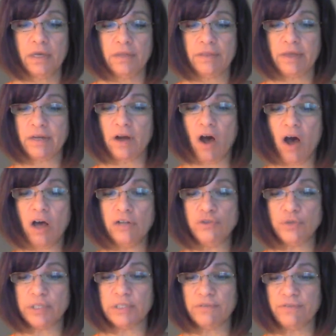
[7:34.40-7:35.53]
that
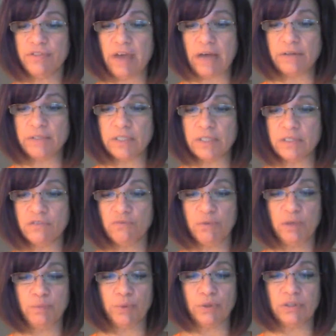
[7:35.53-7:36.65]
hundreds of thousands of
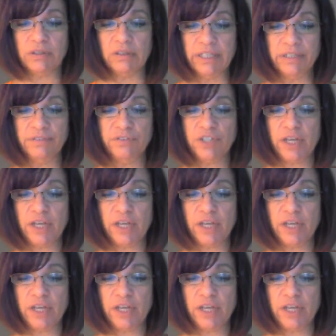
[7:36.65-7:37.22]
people lived